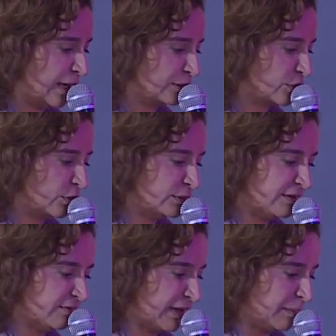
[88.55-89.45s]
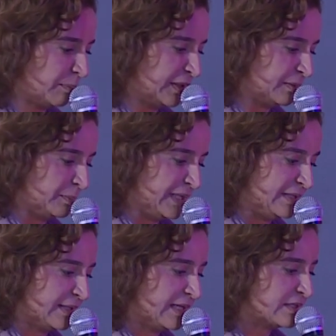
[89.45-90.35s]
and code development
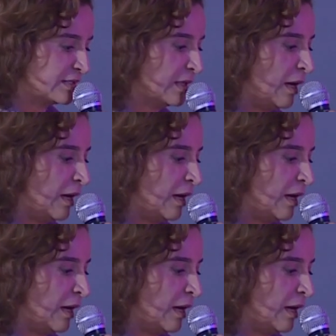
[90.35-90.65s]
meetings